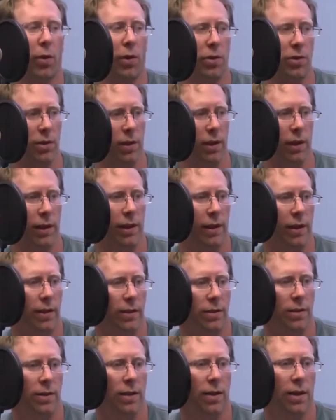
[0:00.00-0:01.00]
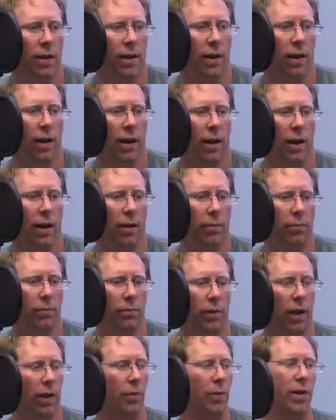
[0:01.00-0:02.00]
personally, it's
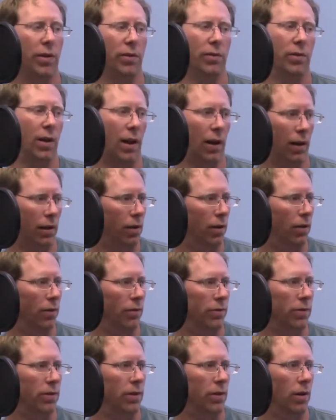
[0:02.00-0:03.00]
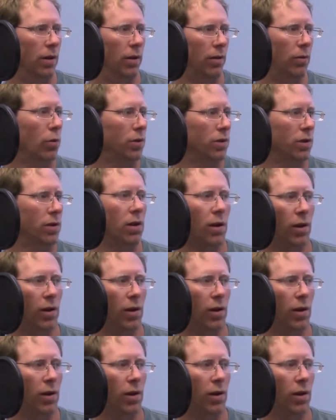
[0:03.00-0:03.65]
like we don't do a lot of clones. Of course, the